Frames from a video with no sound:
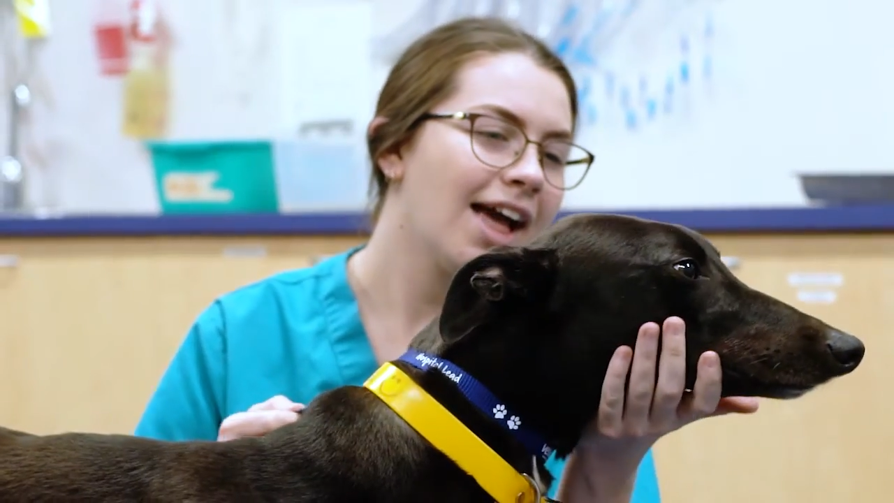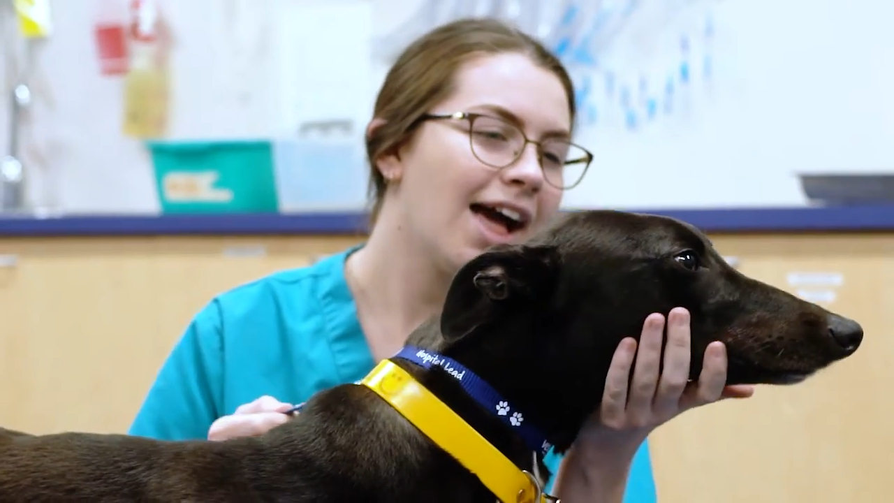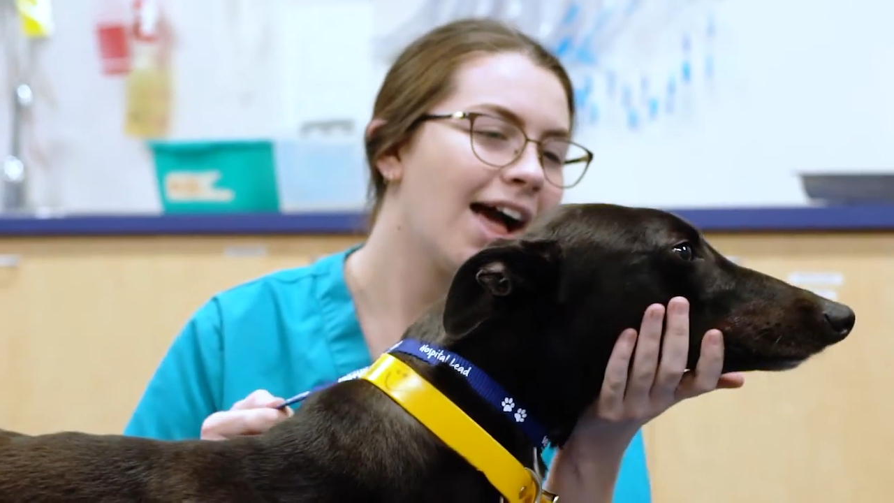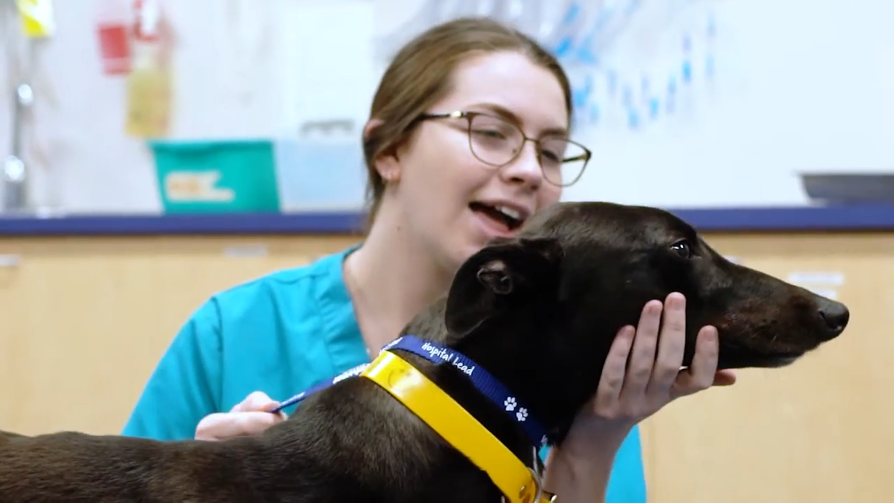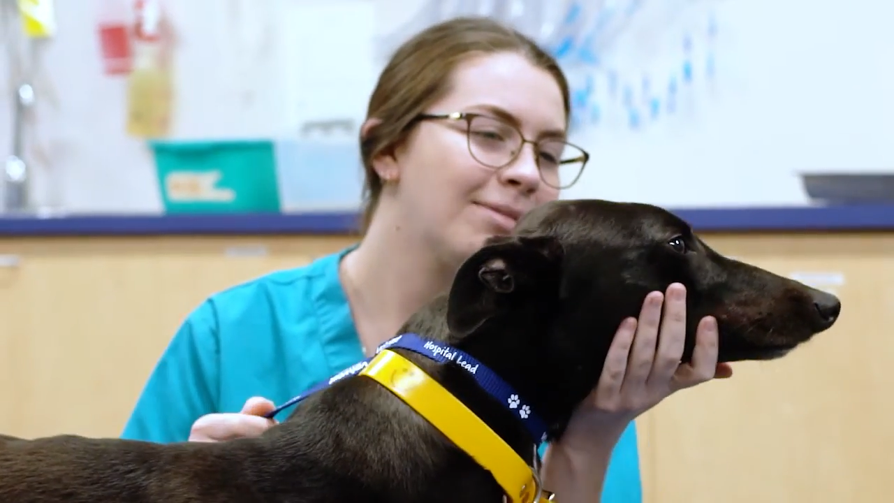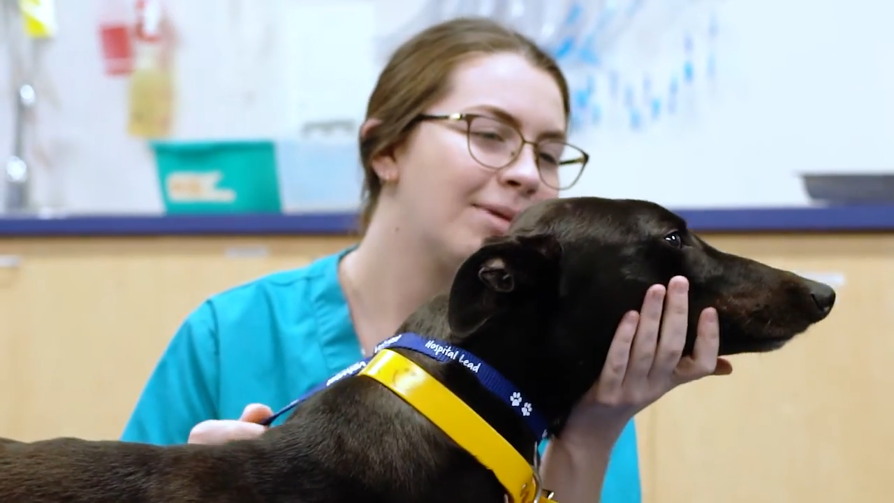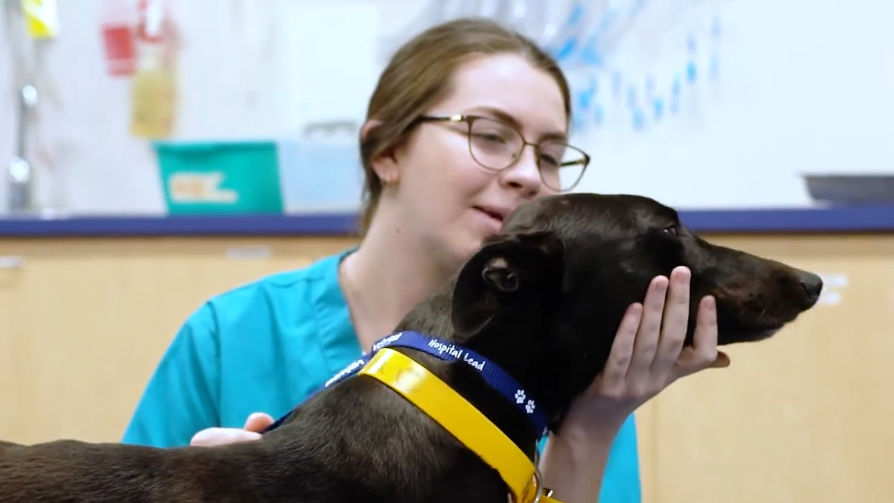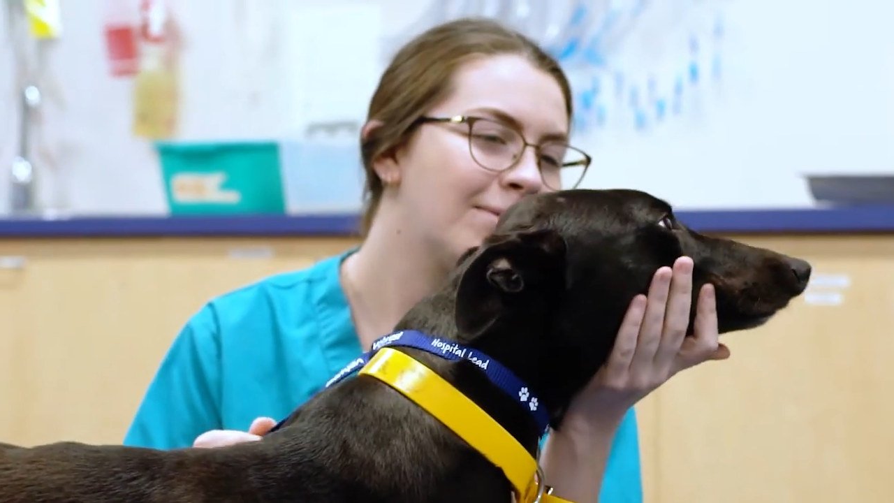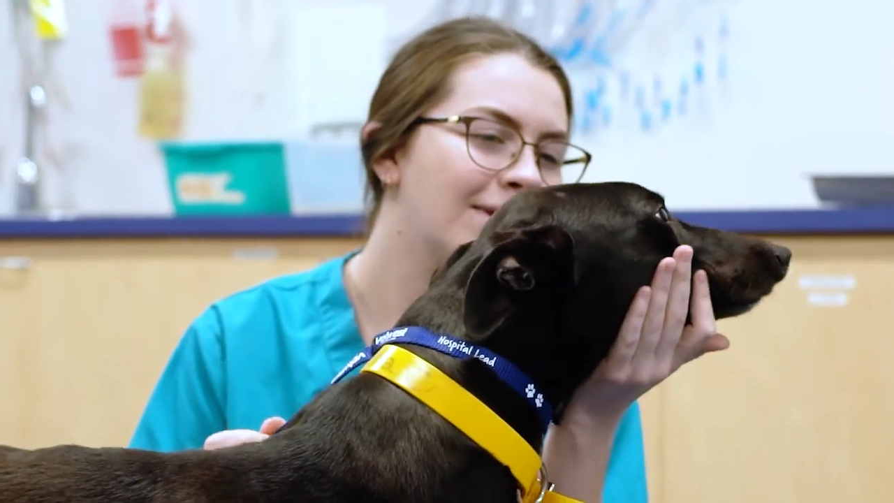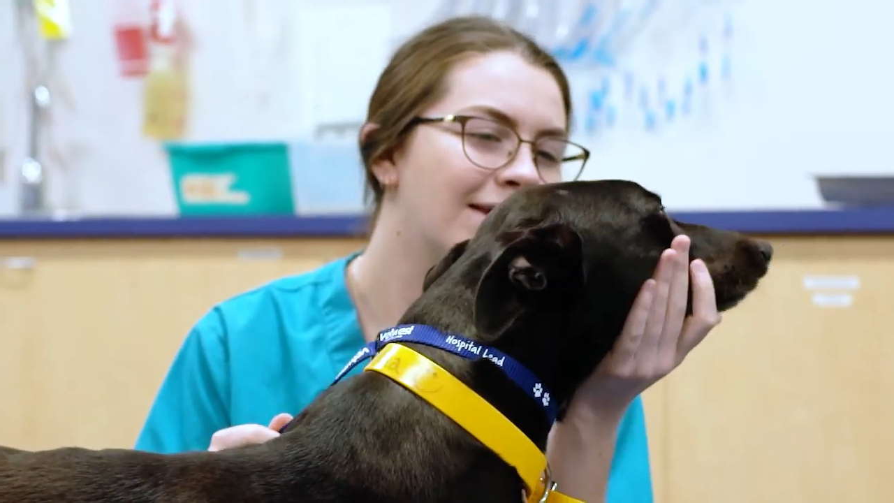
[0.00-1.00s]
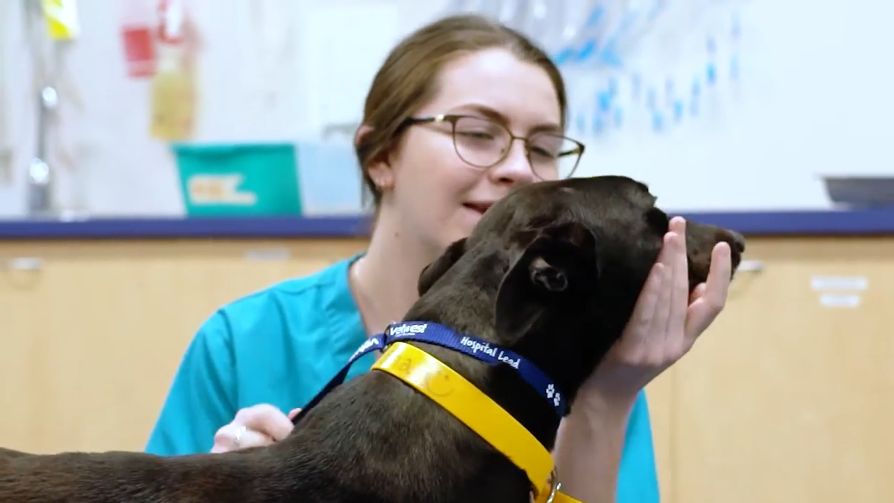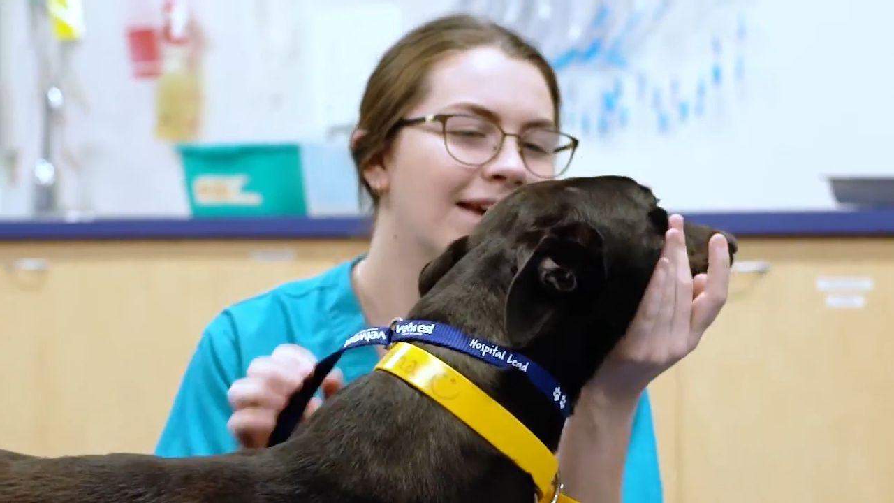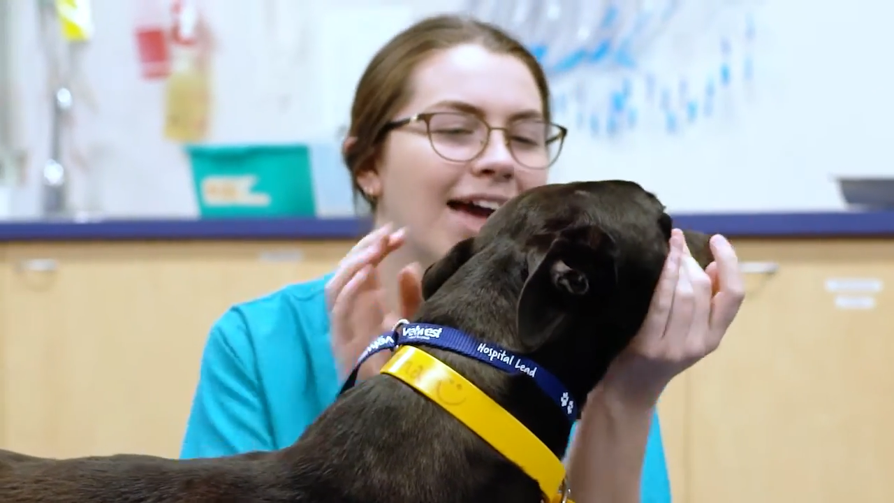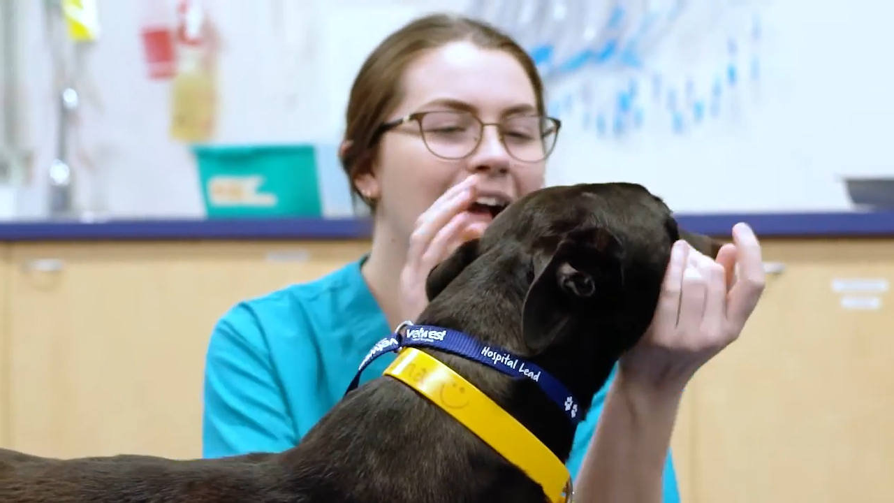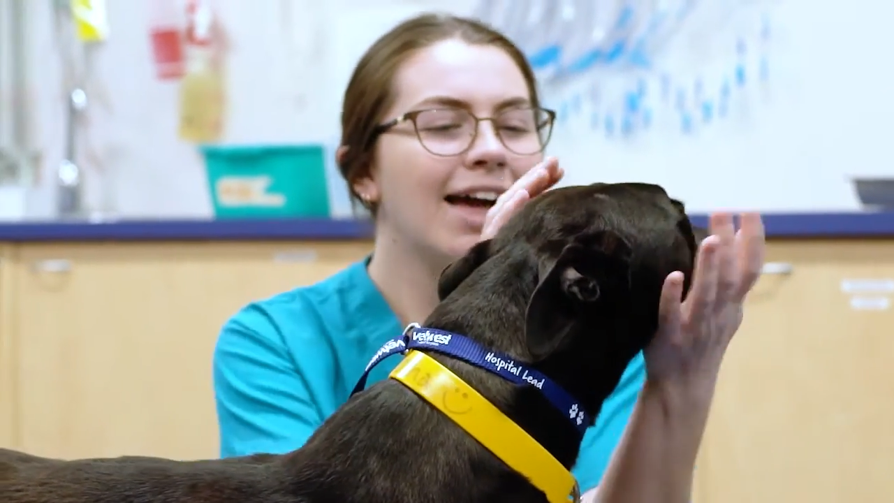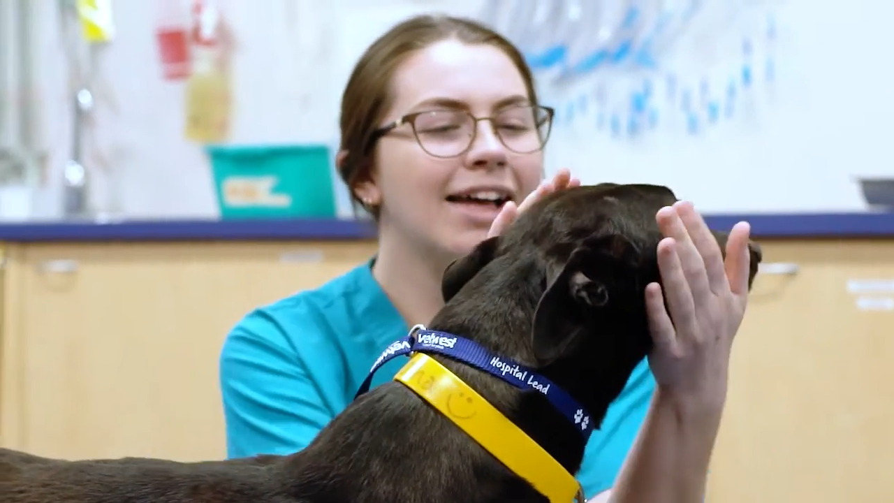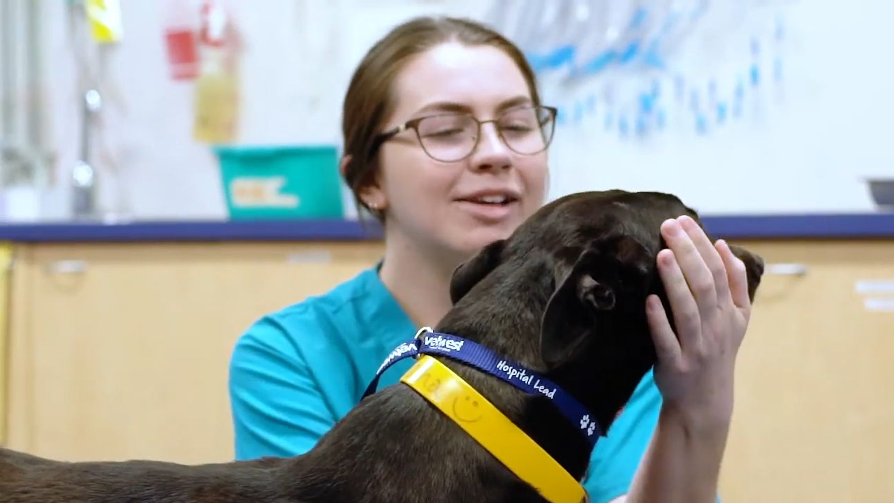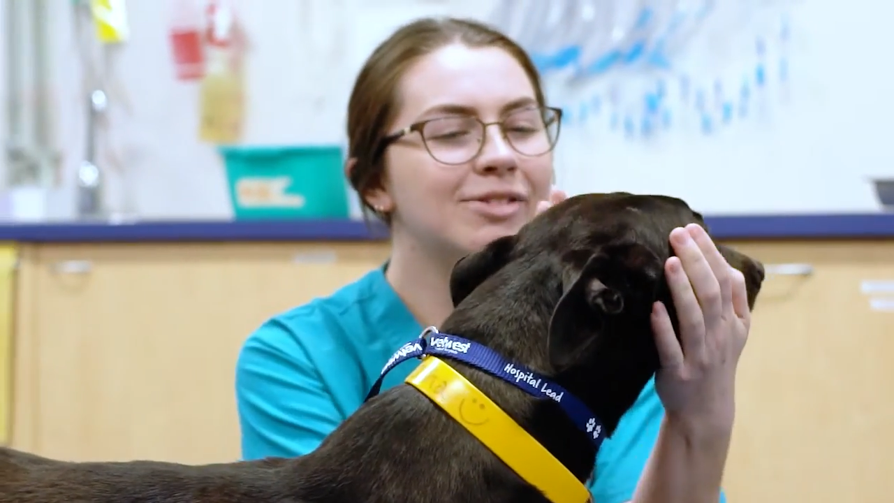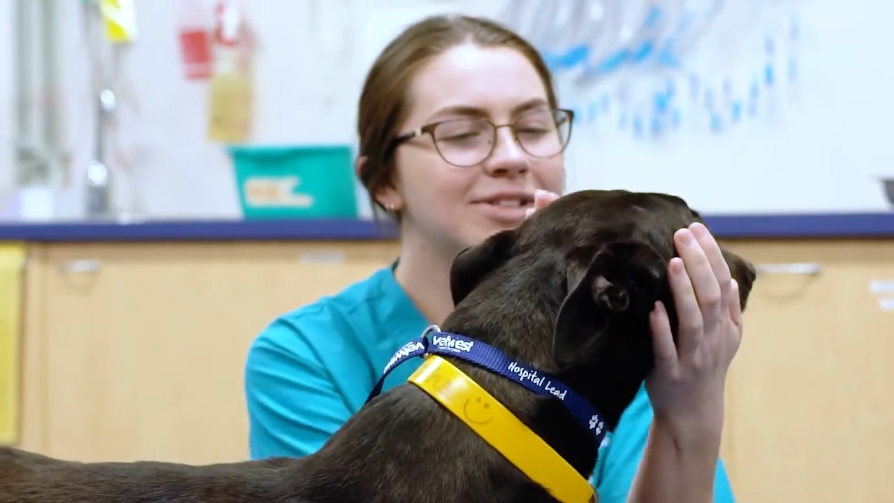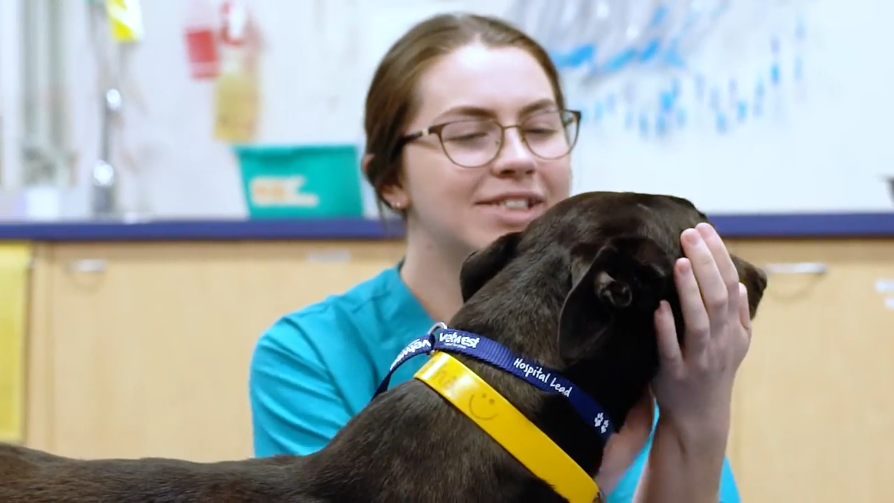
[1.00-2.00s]
You can genuinely make a
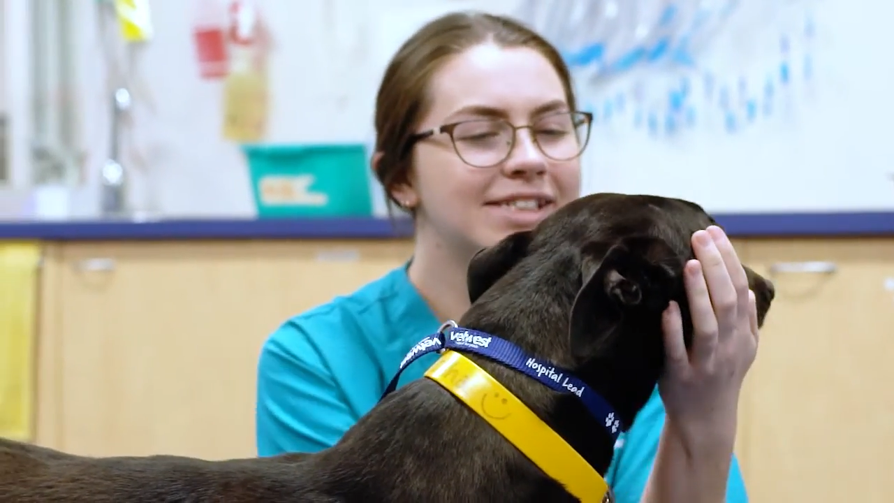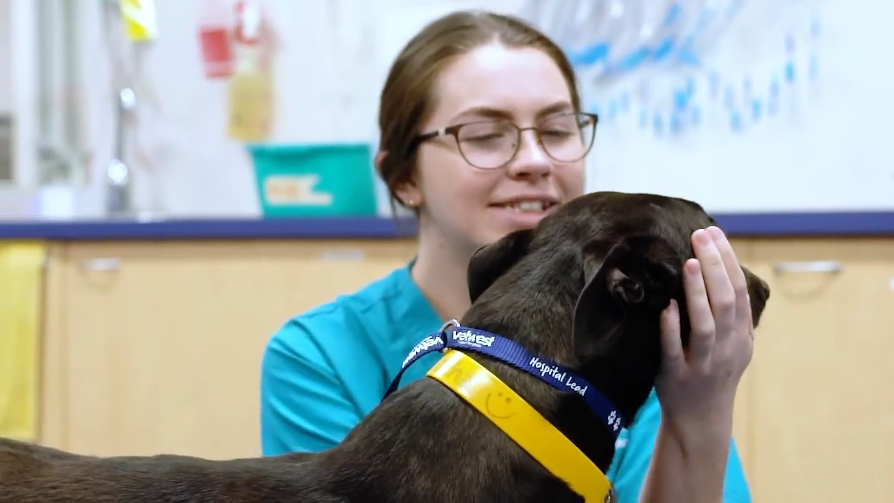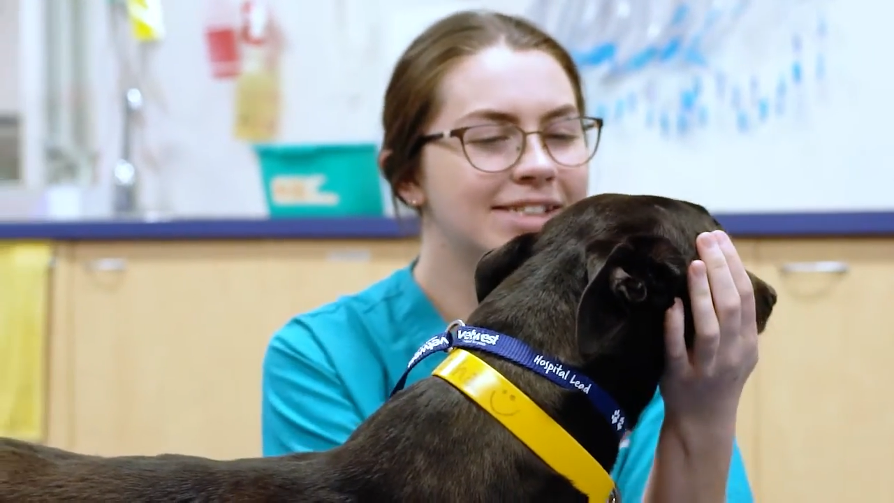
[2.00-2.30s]
difference in